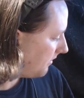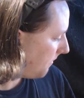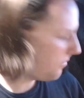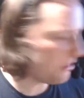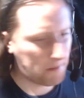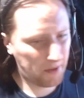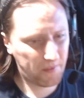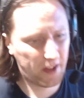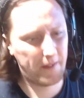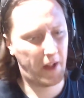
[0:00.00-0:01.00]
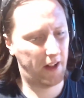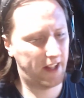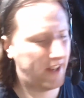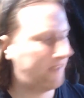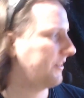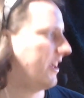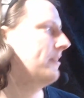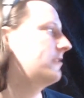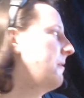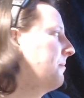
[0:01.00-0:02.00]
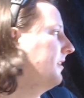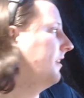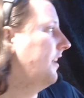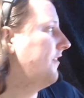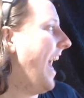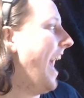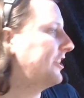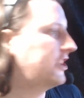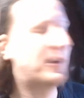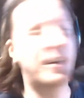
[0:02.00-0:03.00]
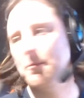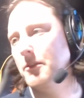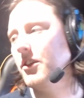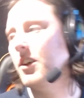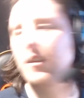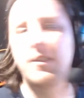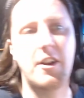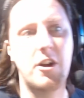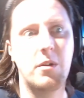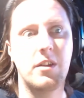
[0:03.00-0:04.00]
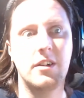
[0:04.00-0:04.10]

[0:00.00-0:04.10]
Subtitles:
But I imagine people have ate chewing gum before. They know that